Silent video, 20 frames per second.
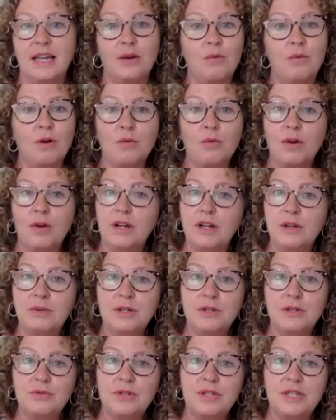well, what are you
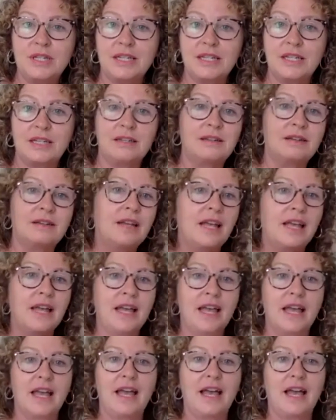interested in?
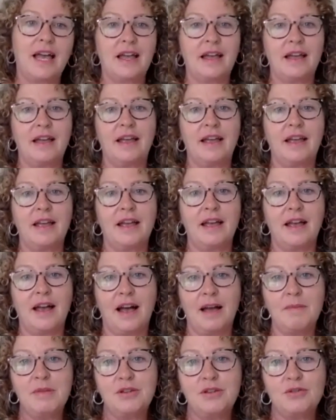
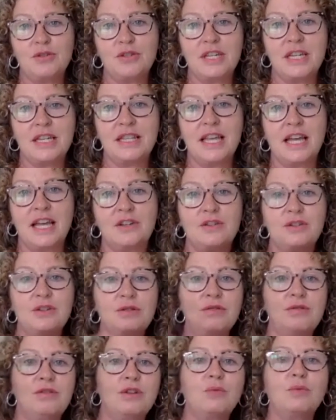I'm interested in that
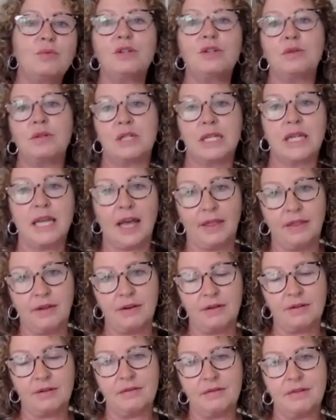too. Could we do it
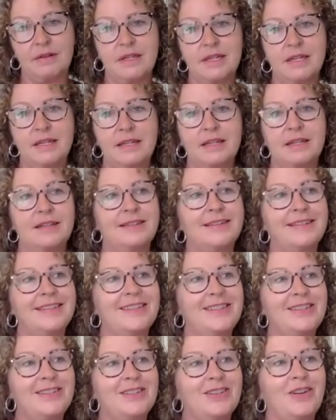together?
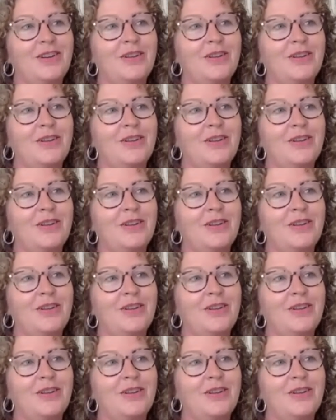So